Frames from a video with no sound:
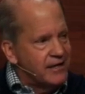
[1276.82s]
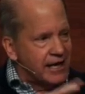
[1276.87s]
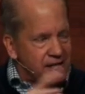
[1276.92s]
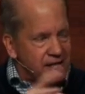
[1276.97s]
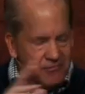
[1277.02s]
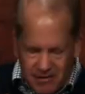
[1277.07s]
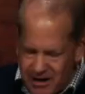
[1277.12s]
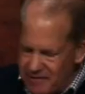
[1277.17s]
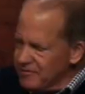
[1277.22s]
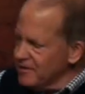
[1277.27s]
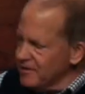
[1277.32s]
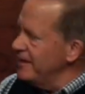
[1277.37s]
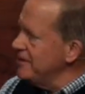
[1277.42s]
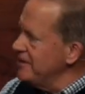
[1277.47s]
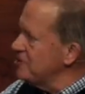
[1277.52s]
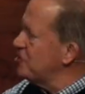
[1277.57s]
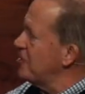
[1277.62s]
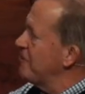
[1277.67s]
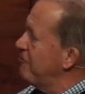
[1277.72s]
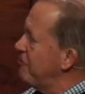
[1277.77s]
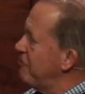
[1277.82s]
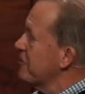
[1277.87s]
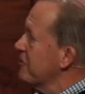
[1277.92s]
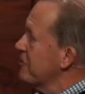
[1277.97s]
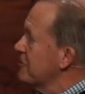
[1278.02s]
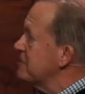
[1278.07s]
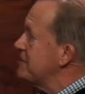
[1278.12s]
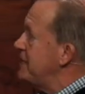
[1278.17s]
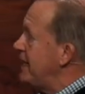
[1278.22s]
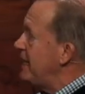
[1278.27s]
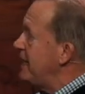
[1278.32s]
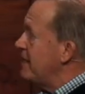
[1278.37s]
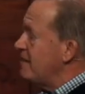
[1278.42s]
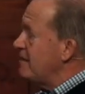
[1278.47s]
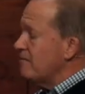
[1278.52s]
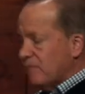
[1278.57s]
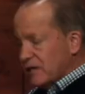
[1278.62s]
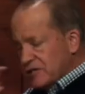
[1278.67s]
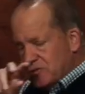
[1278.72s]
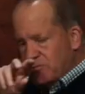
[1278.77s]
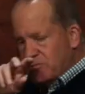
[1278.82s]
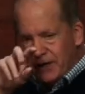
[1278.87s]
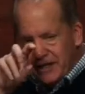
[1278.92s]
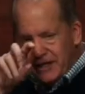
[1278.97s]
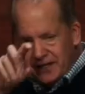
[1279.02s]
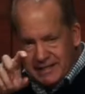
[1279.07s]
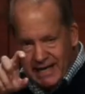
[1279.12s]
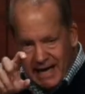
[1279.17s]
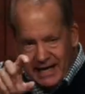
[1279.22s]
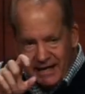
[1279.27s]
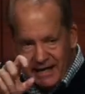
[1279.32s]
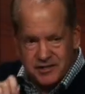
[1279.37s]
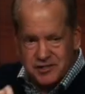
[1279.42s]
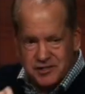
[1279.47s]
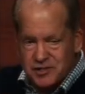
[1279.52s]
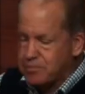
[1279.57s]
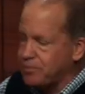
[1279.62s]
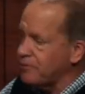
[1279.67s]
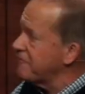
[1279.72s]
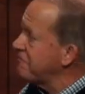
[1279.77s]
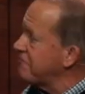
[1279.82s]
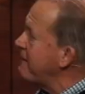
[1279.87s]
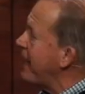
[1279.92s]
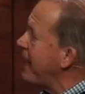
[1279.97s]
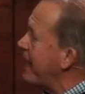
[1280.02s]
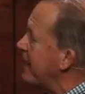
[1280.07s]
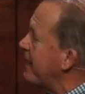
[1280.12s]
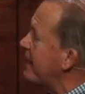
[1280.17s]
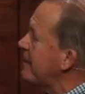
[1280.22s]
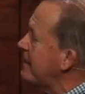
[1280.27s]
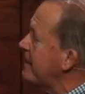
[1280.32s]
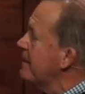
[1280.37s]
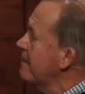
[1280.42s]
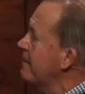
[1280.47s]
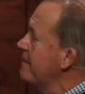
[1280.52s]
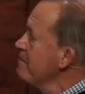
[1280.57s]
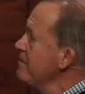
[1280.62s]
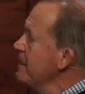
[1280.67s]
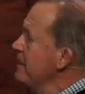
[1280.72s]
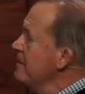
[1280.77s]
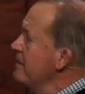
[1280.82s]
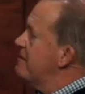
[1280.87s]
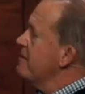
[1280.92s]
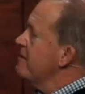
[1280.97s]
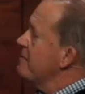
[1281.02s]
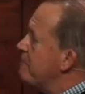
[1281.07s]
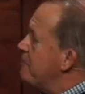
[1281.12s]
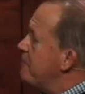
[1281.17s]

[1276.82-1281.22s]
in Revelation 13, which we take as prophetic, the